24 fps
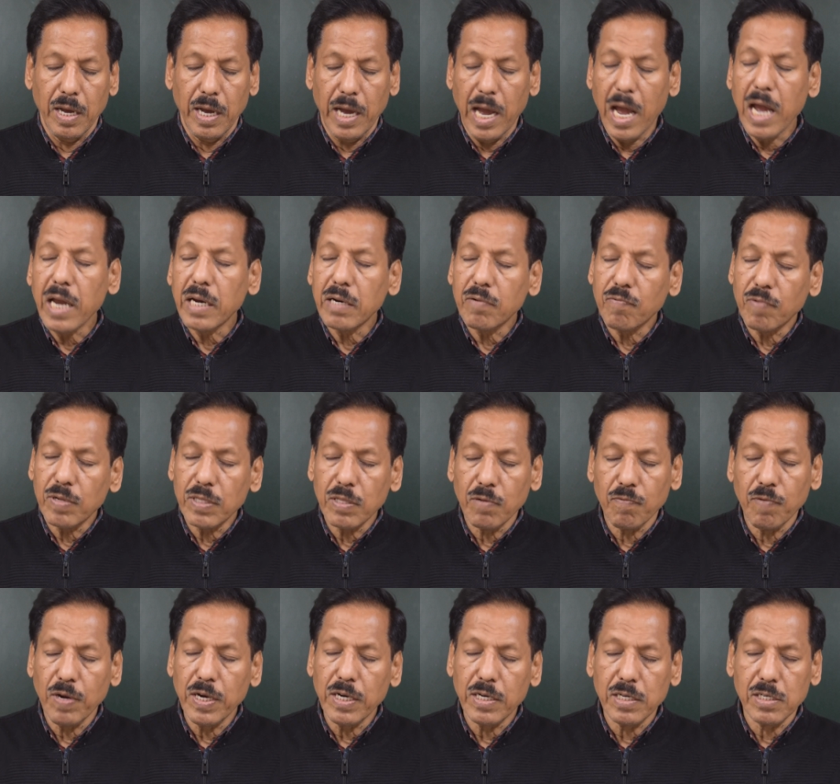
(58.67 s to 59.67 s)
And when the
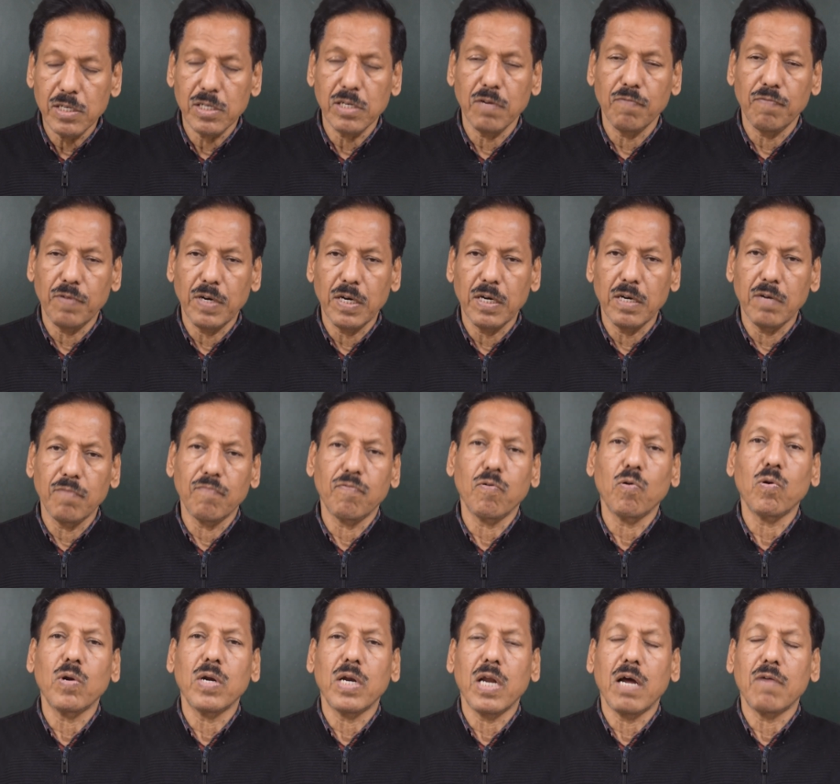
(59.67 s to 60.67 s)
weight is shifted in
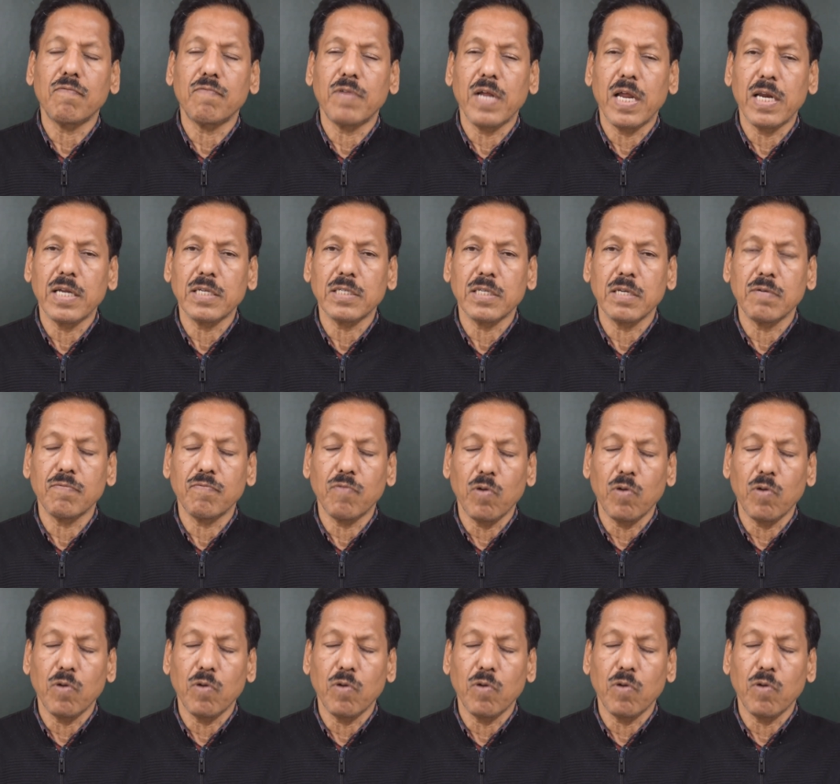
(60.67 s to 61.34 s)
fore and aft direction,